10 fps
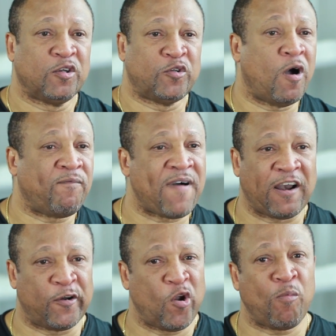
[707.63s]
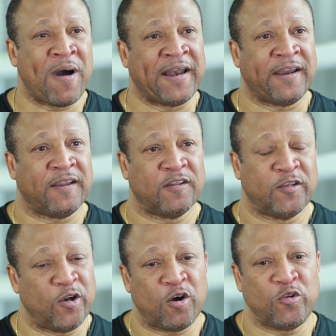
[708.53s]
Don't follow nobody.
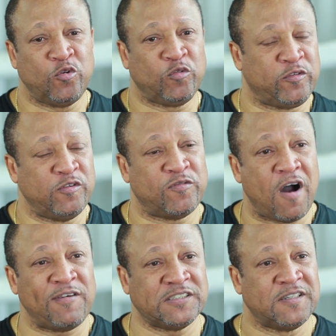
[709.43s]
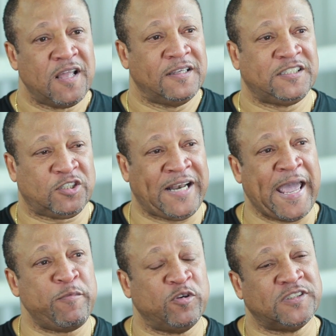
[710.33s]
You know, you've always
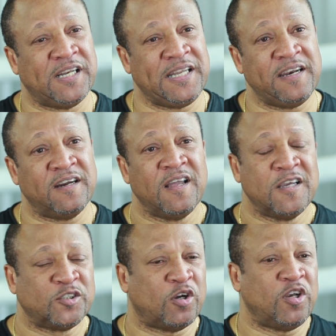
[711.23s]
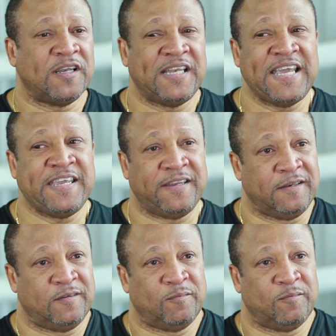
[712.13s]
claimed you was a leader, so lead.